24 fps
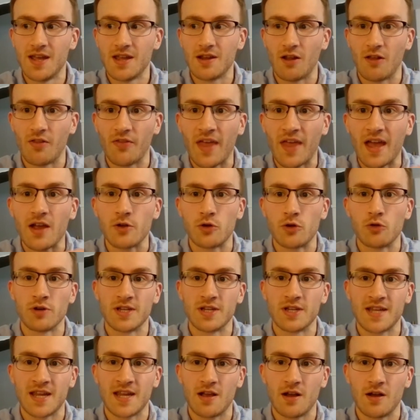That could already
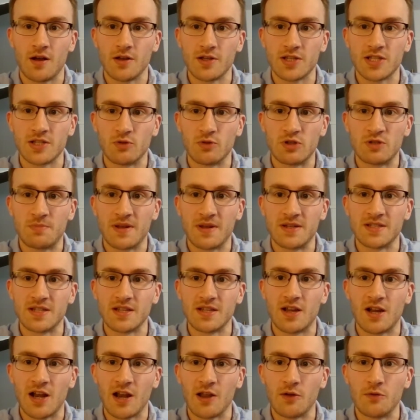take Arsenal
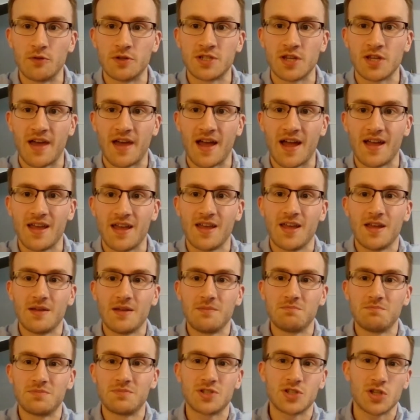spending close to that
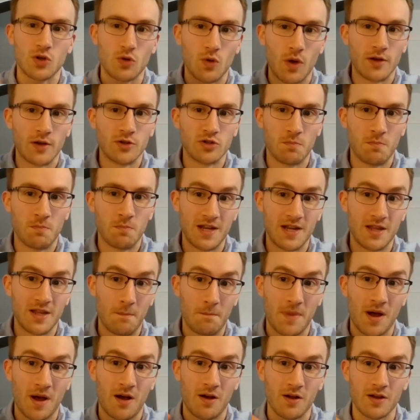200 million
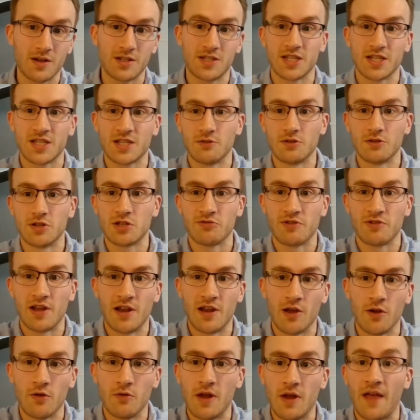mark, just those three
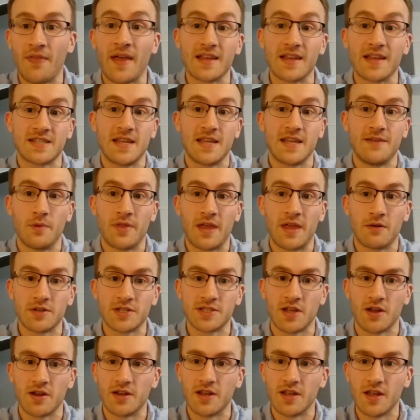alone, and that's even without
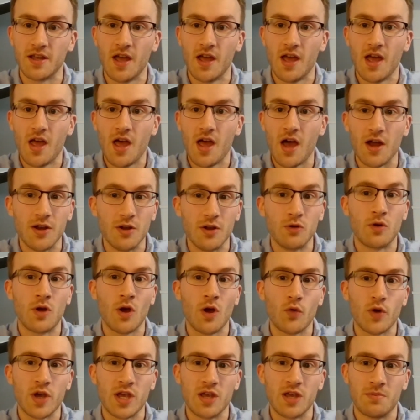signing a new
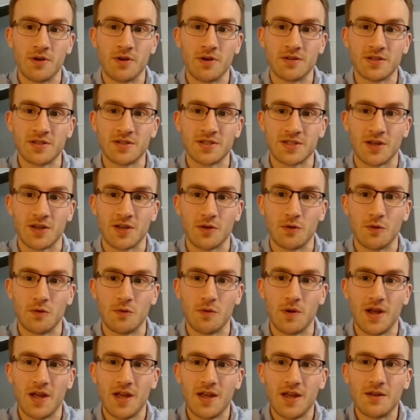goalkeeper.
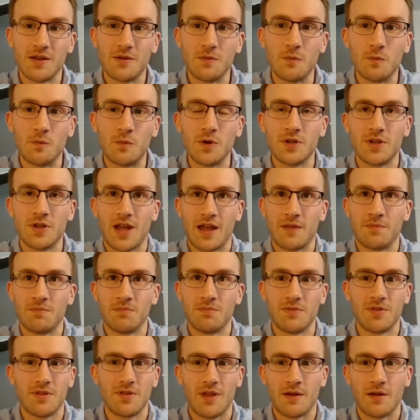So
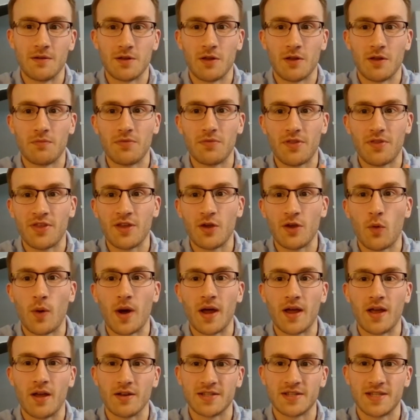and I don't know, I think
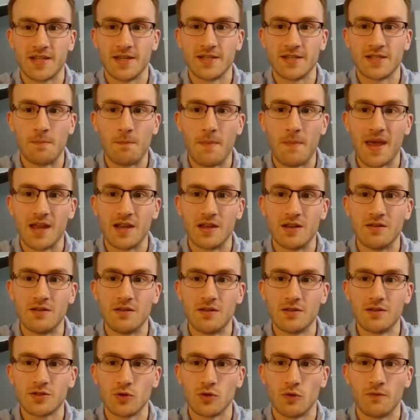Juan Garcia is the
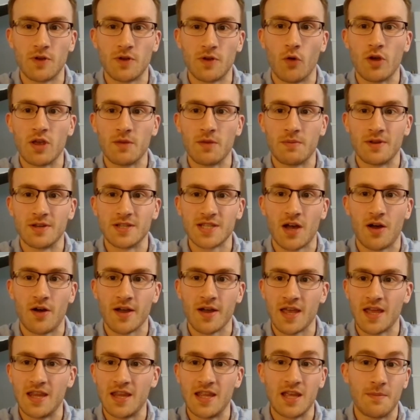main sort of goalkeeping
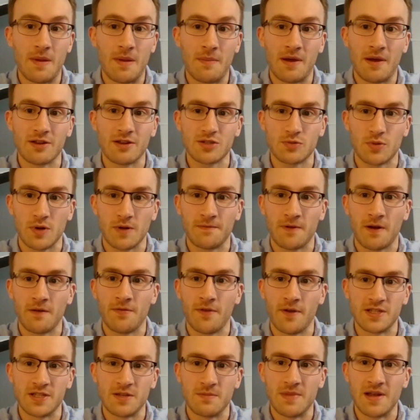target, and he could be about 25,
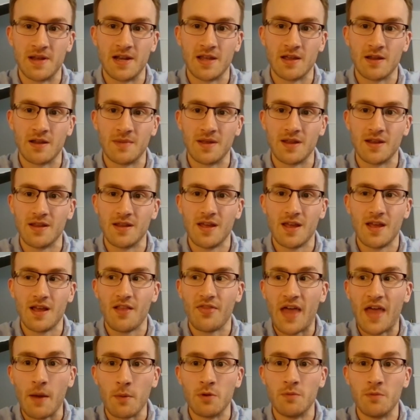30 million. I mean,
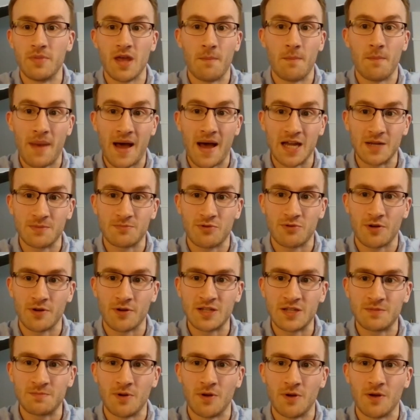that wouldn't be a bad
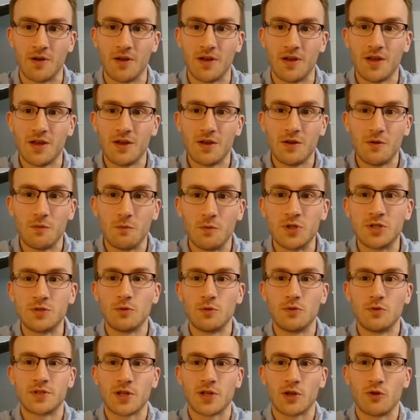price, but would you
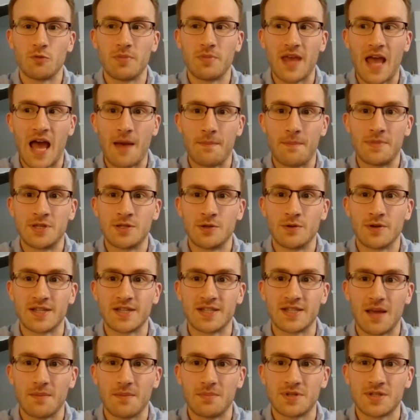also be happy to
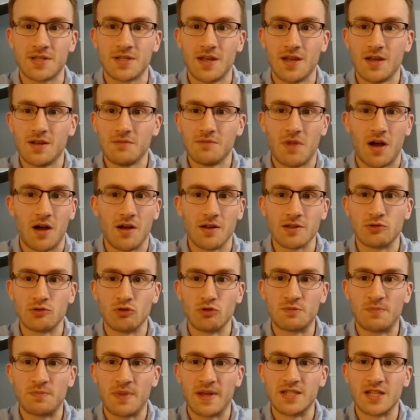accept Arsenal
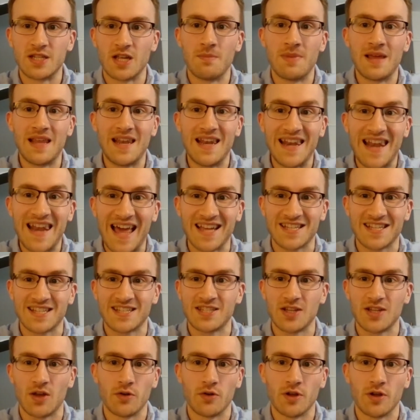spending a bit
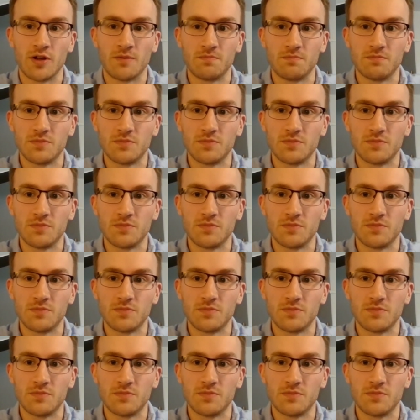less on a